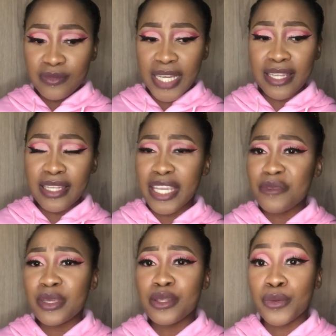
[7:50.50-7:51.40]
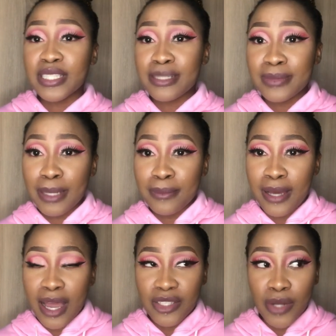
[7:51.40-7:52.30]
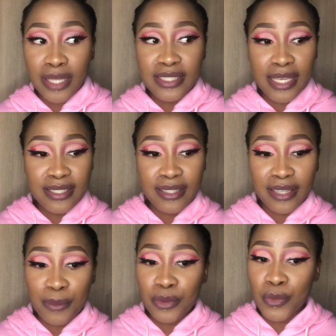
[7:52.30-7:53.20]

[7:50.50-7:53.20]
And then they gave me the WhatsApp number. I tried texting them on